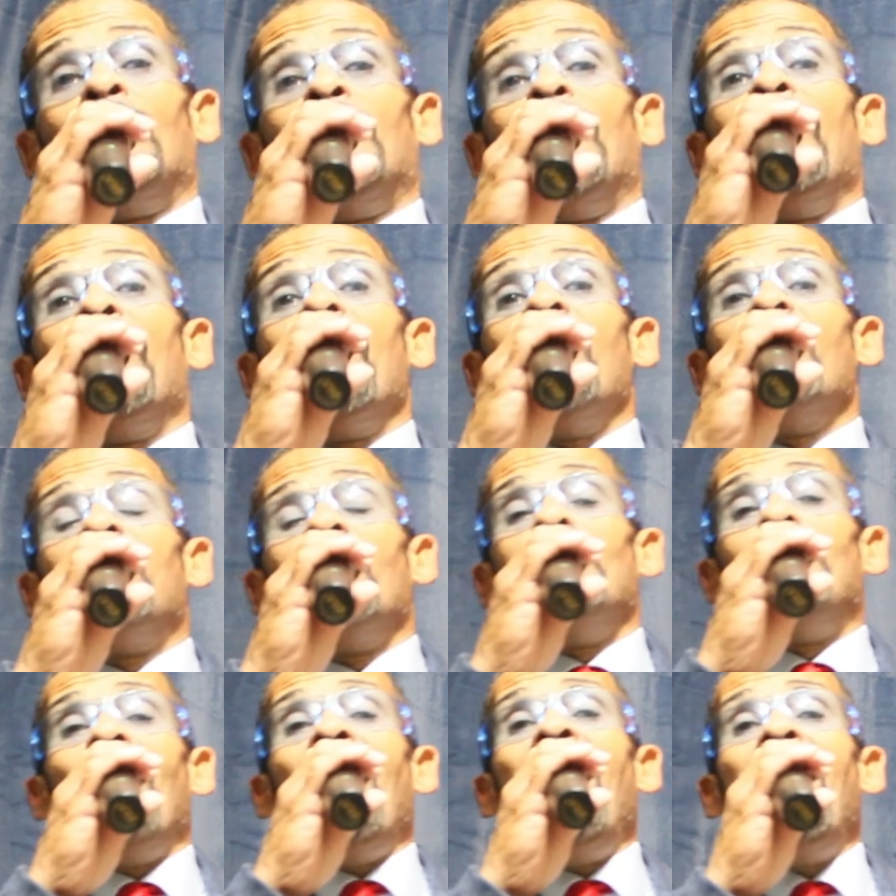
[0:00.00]
That
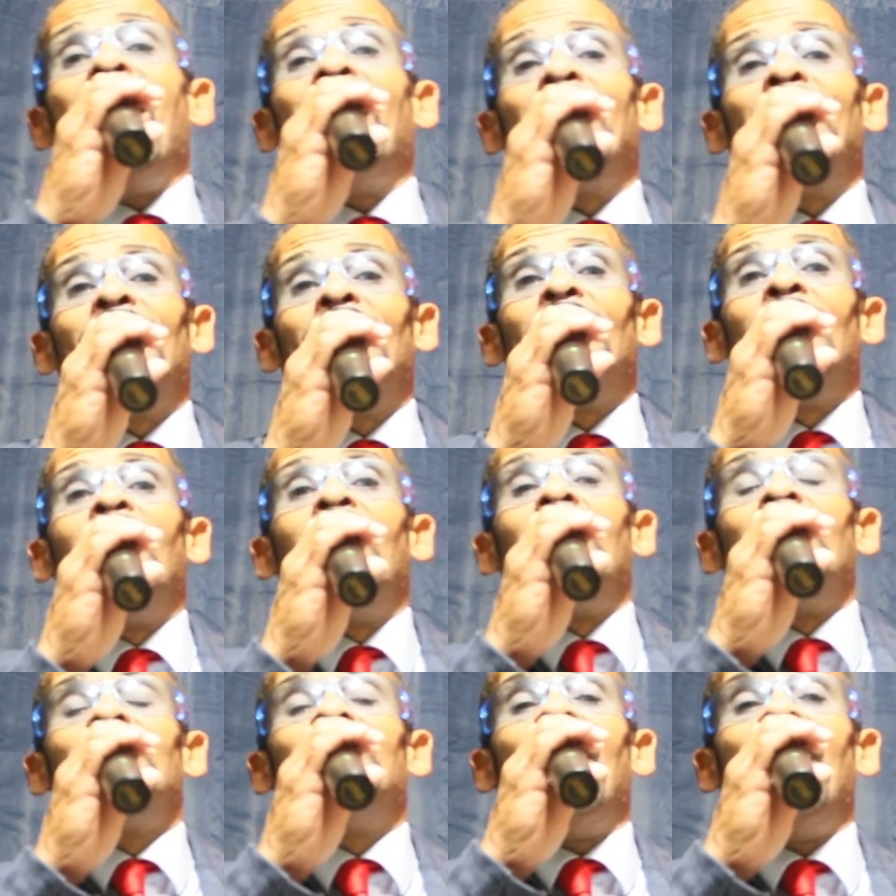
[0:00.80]
everybody
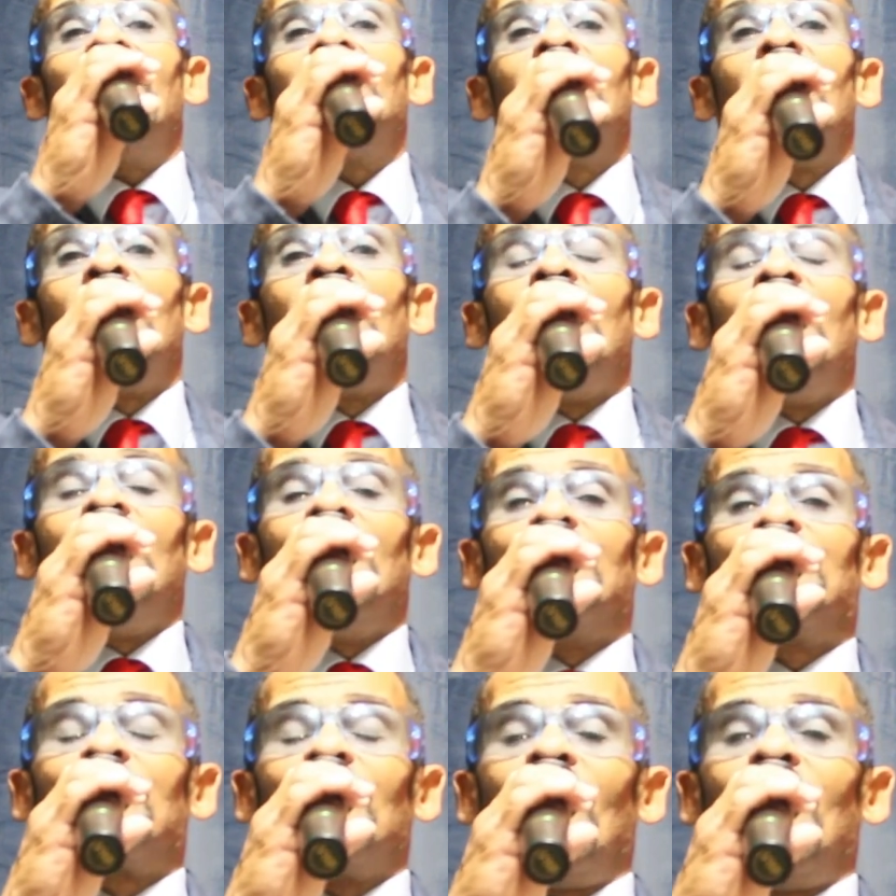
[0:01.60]
that
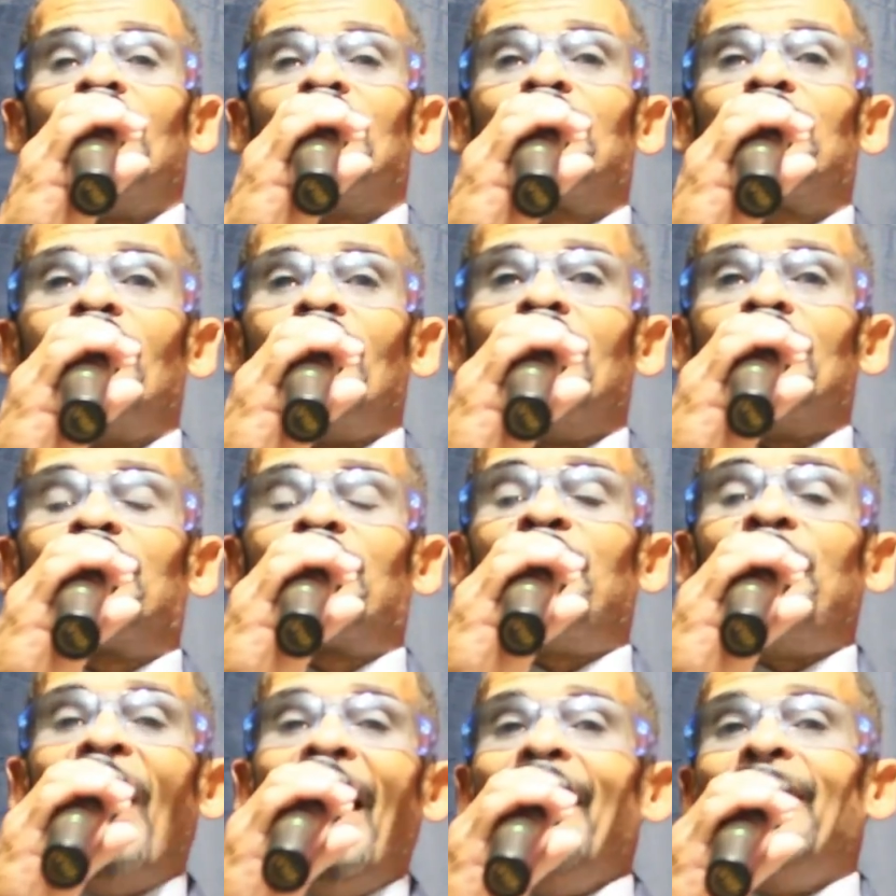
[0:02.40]
is, is,
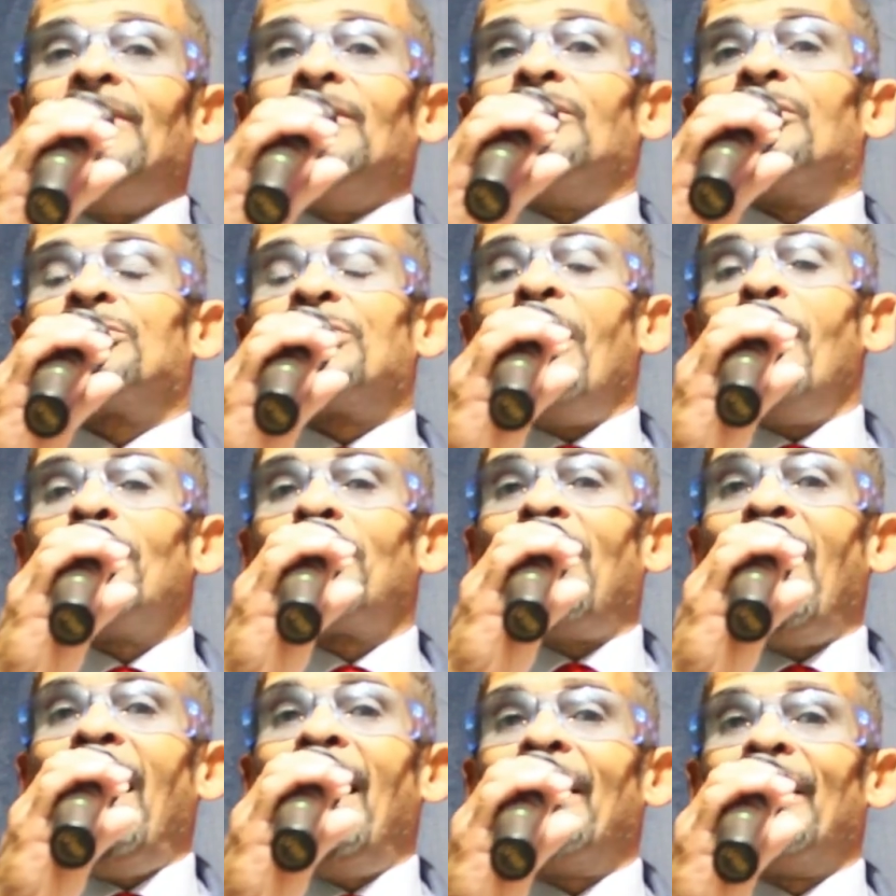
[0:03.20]
is fighting
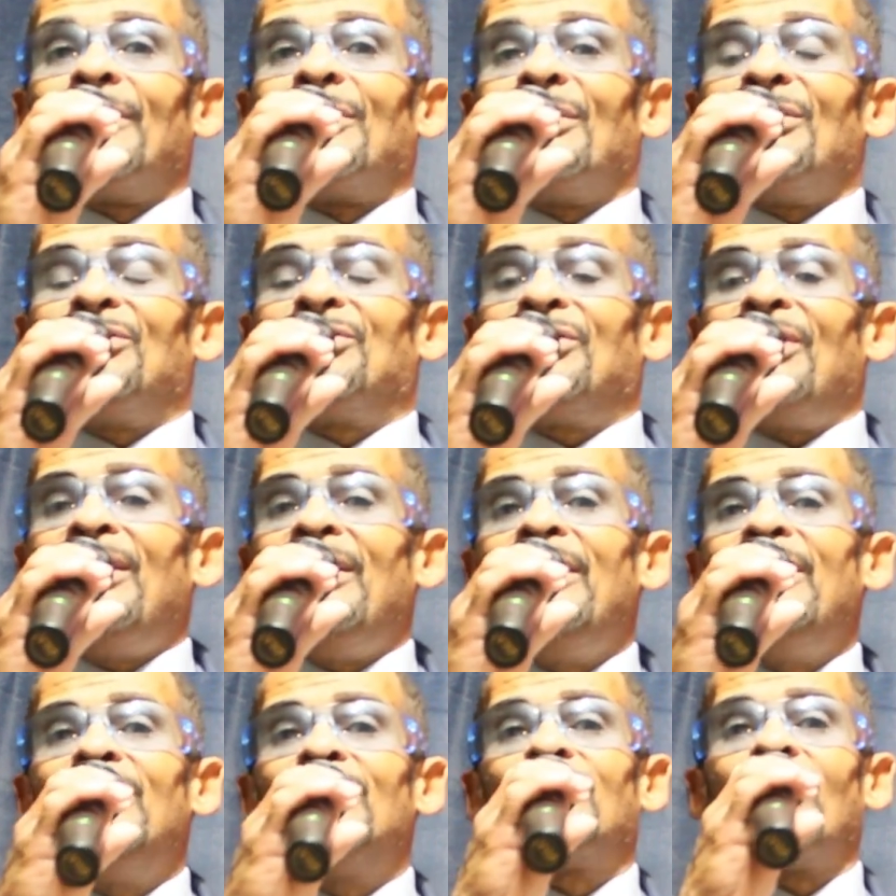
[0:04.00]
some kind of
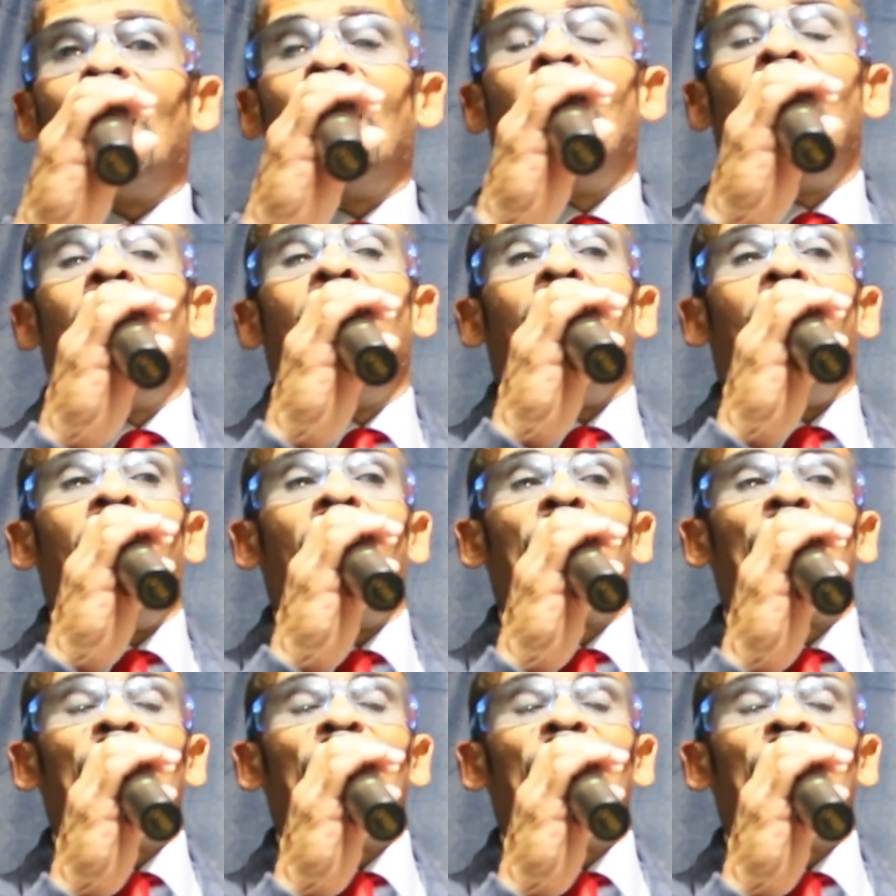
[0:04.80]
disease or, or